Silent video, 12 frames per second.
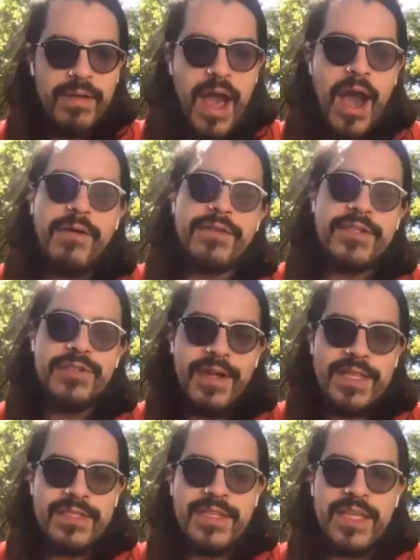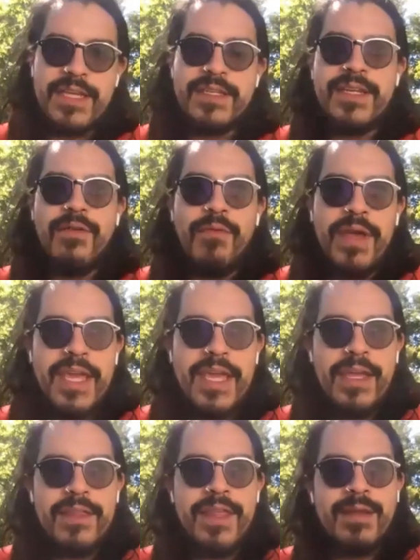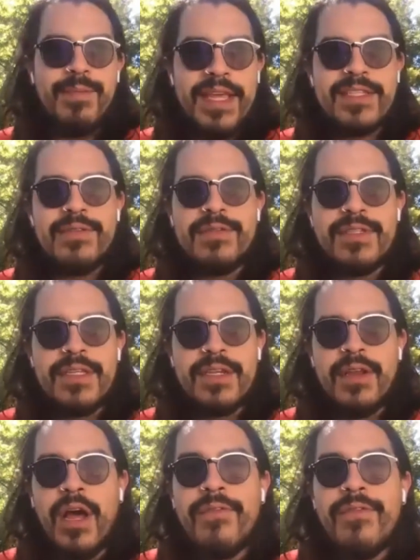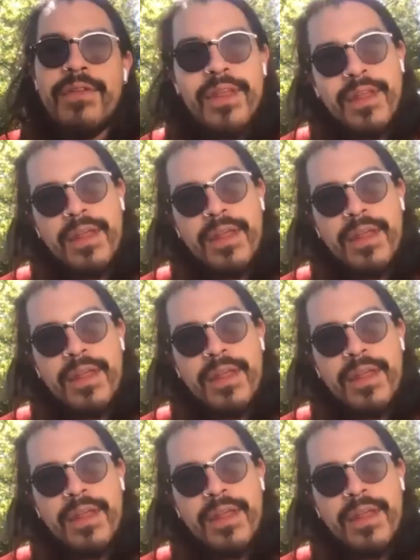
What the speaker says: how to translate in a way that best suits the novel,